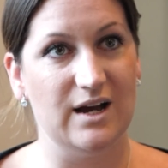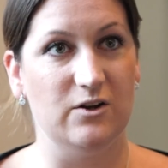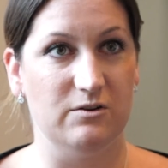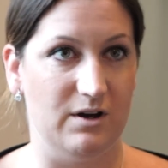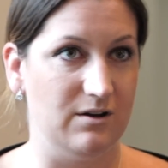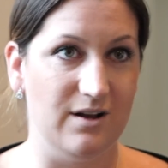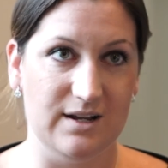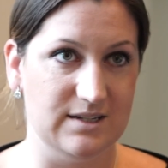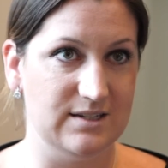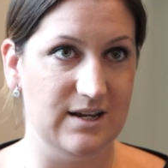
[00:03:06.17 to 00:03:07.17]
A lot of our
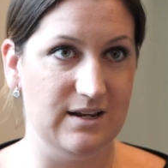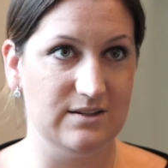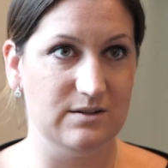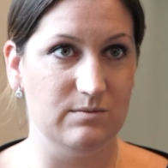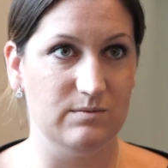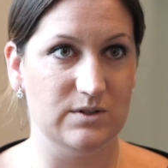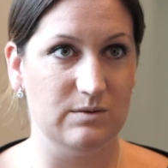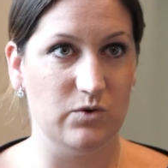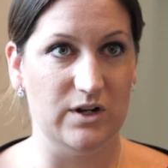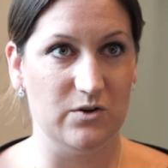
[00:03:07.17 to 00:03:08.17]
clients are seeing
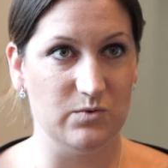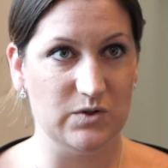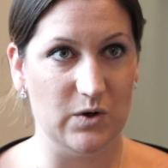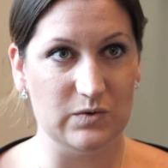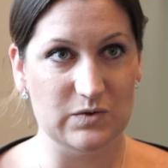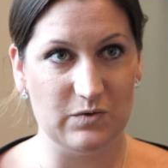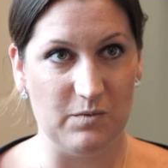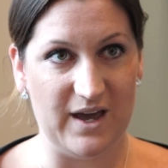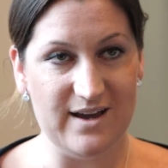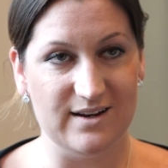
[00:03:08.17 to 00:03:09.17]
some really good results
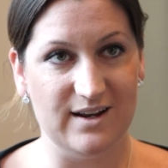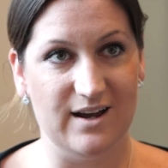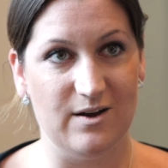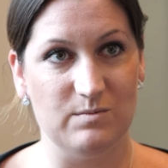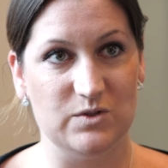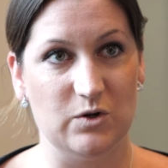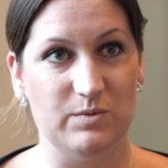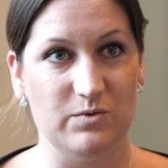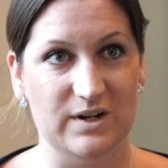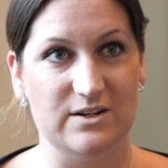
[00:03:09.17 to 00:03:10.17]
from that. So it'll
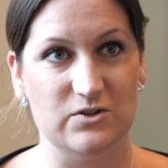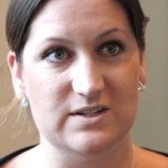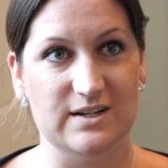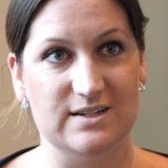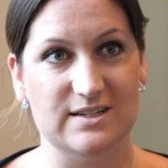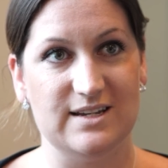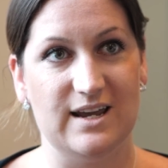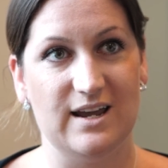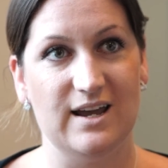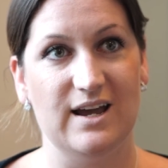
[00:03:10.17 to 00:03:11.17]
be really interesting to
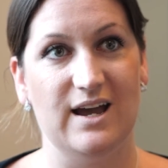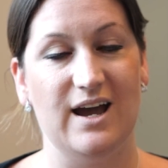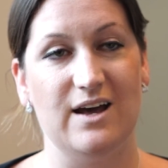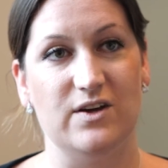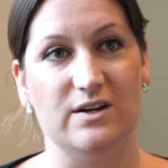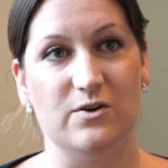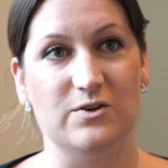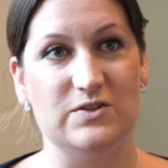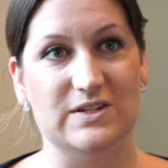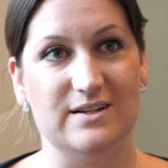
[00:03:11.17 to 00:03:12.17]
see how that
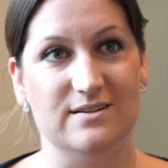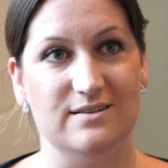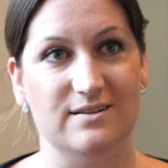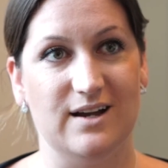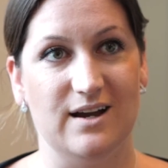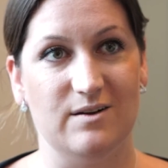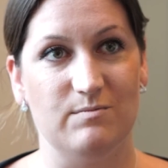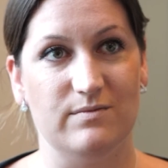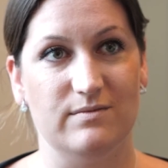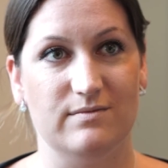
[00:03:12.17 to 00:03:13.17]
goes in
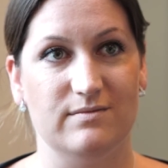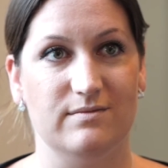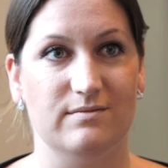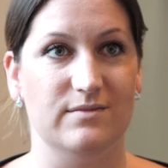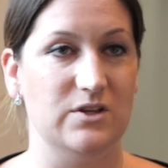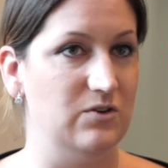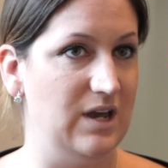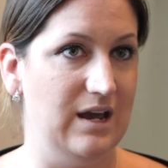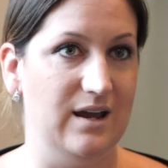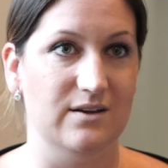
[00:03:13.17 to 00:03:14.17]
the
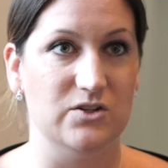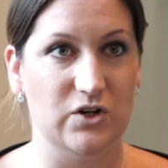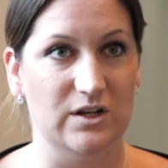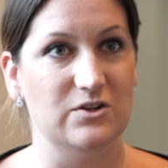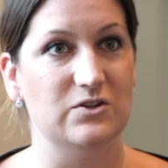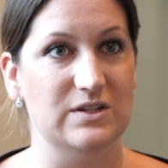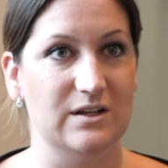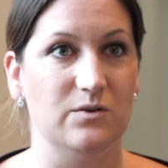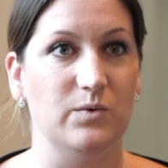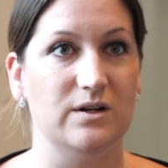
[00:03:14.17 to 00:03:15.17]
UK, Australia, New
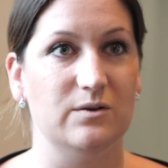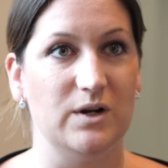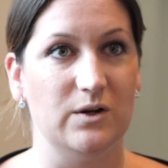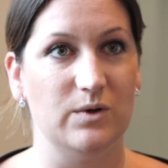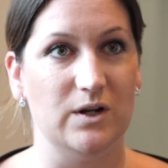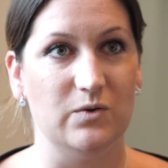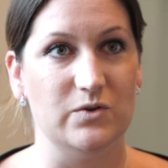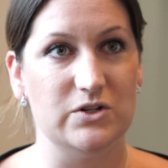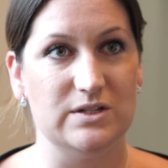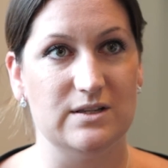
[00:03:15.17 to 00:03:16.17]
Zealand when it
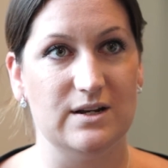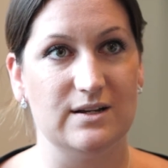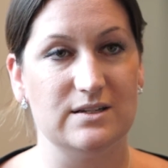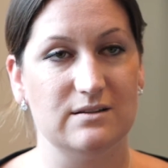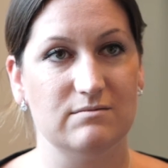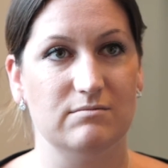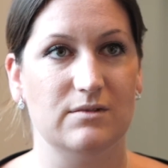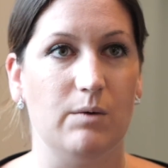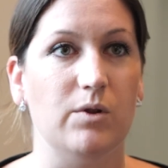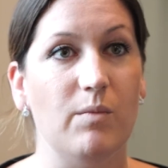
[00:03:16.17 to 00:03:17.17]
launches in the next
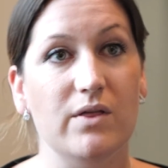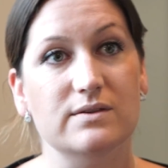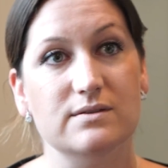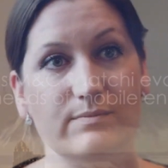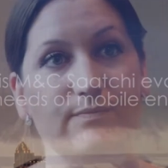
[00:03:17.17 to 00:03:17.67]
couple of months.